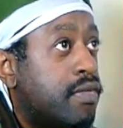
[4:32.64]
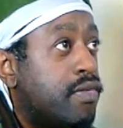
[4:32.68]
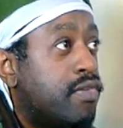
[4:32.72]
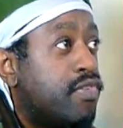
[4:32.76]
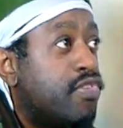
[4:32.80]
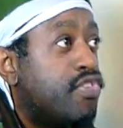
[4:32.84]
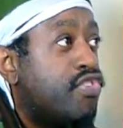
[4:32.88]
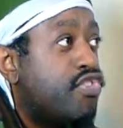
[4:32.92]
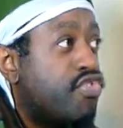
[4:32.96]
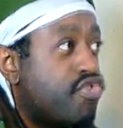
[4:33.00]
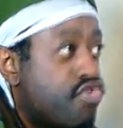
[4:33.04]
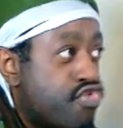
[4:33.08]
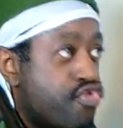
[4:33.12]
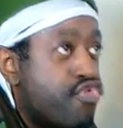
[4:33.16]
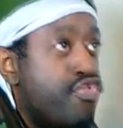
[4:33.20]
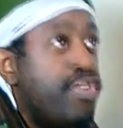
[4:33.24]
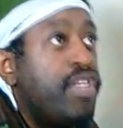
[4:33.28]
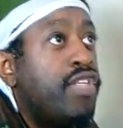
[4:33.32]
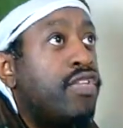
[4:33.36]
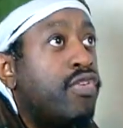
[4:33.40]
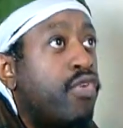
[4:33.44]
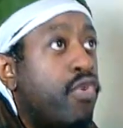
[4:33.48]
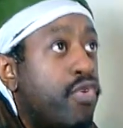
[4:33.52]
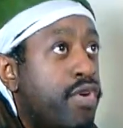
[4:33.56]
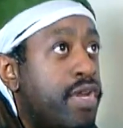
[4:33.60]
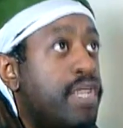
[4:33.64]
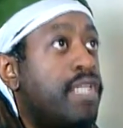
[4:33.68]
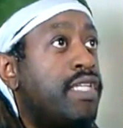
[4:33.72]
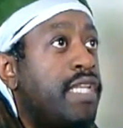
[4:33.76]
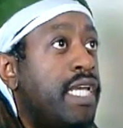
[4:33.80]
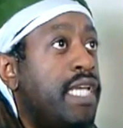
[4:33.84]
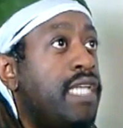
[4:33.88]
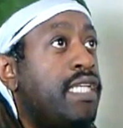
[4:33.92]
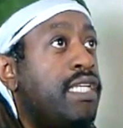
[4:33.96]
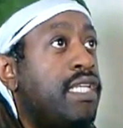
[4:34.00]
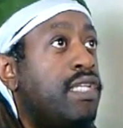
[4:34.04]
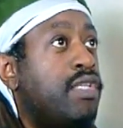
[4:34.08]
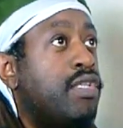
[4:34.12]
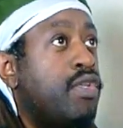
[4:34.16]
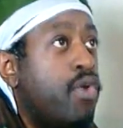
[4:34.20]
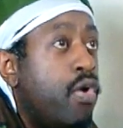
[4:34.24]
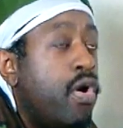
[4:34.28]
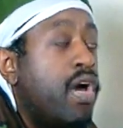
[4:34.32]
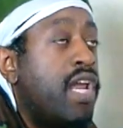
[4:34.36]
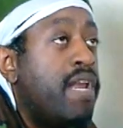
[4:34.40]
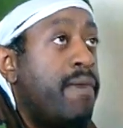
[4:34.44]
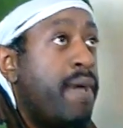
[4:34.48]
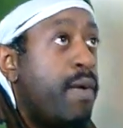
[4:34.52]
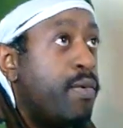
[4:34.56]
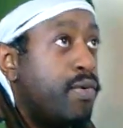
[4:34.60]
street orientated, talking
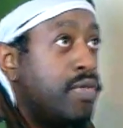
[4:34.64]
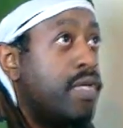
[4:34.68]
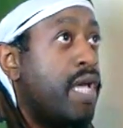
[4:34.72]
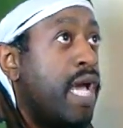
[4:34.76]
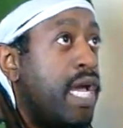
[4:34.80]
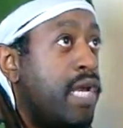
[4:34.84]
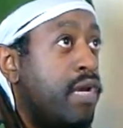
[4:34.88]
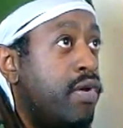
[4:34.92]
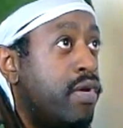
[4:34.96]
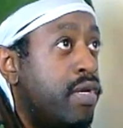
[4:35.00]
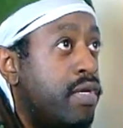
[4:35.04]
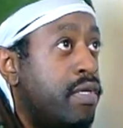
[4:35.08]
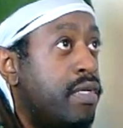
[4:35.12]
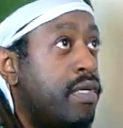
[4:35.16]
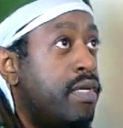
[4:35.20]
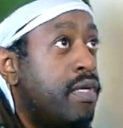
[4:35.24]
about what's going on